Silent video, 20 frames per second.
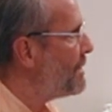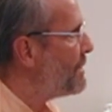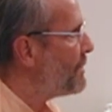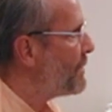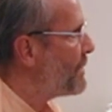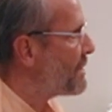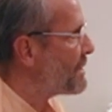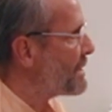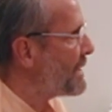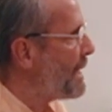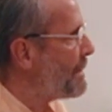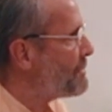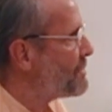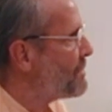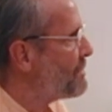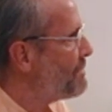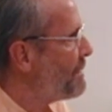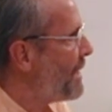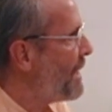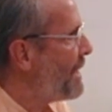We are
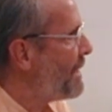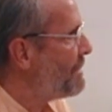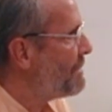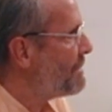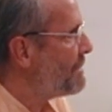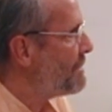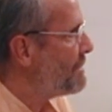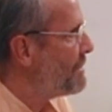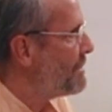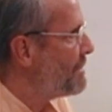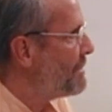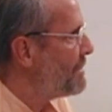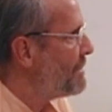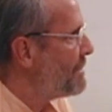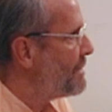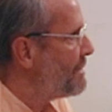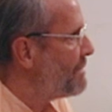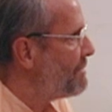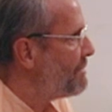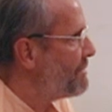captured by,
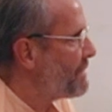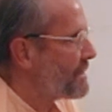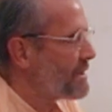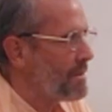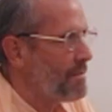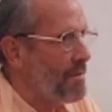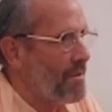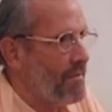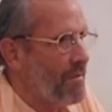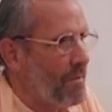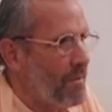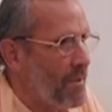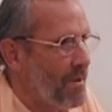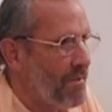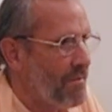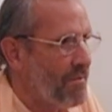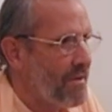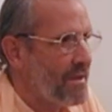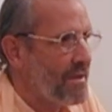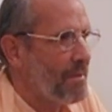we
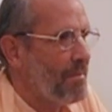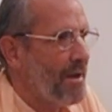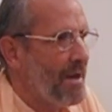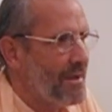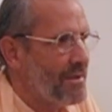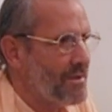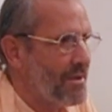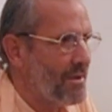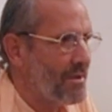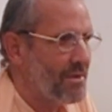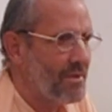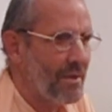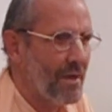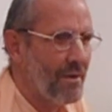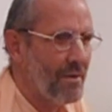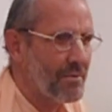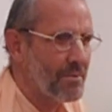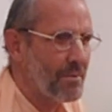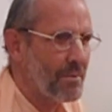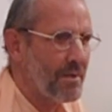have victimized
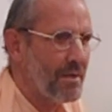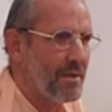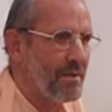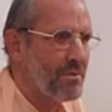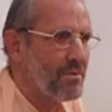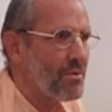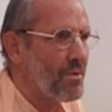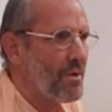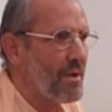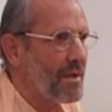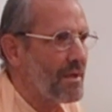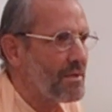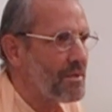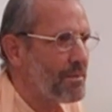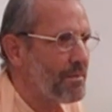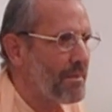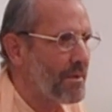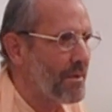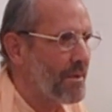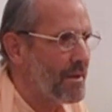ourselves with the enjoying
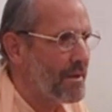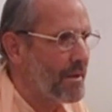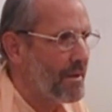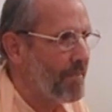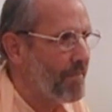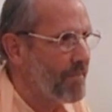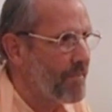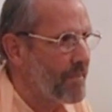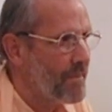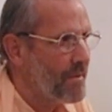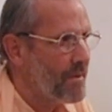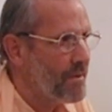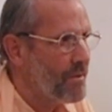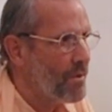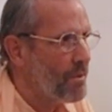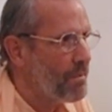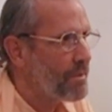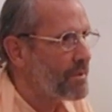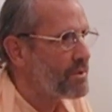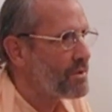spirit.
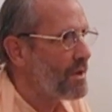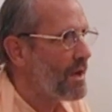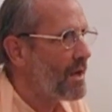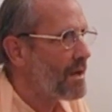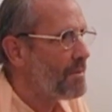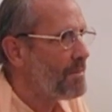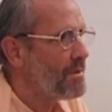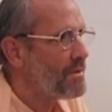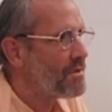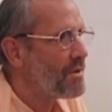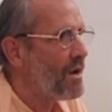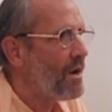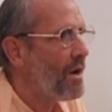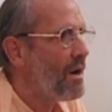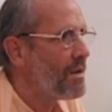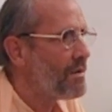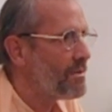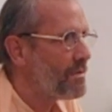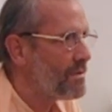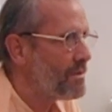So prasadam is
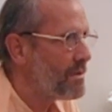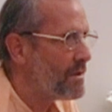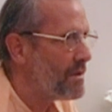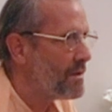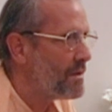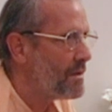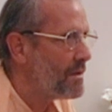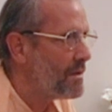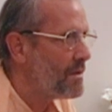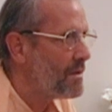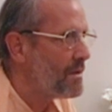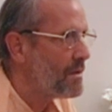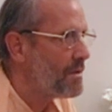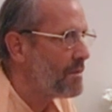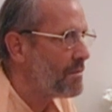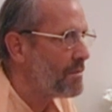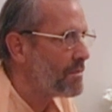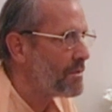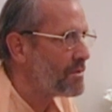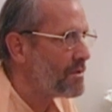honored.
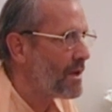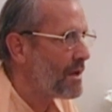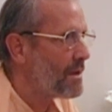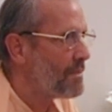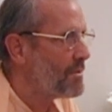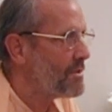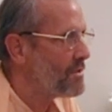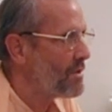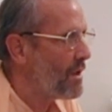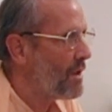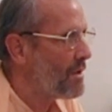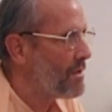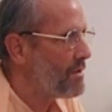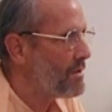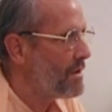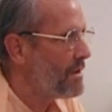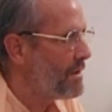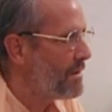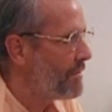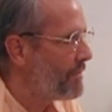Prasadam is
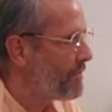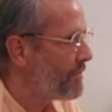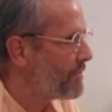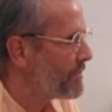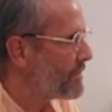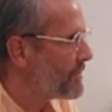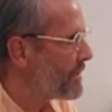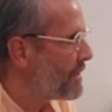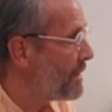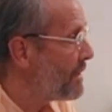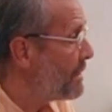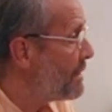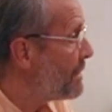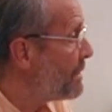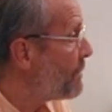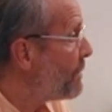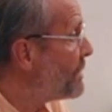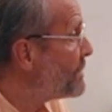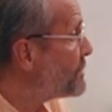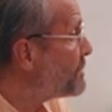honored.
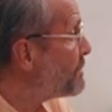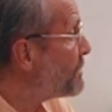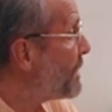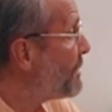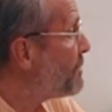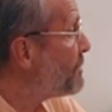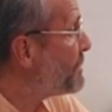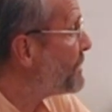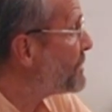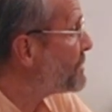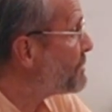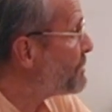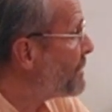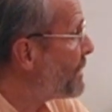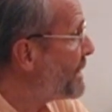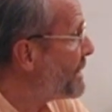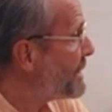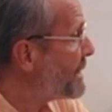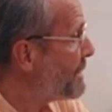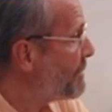Once Prabhupada's
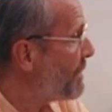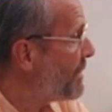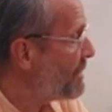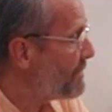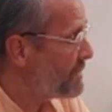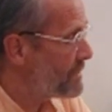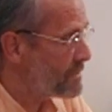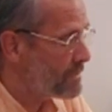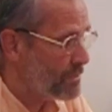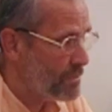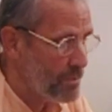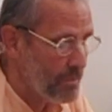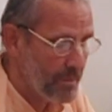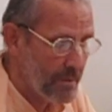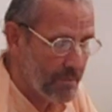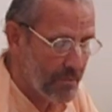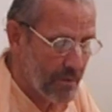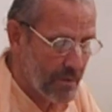plate came out of his room in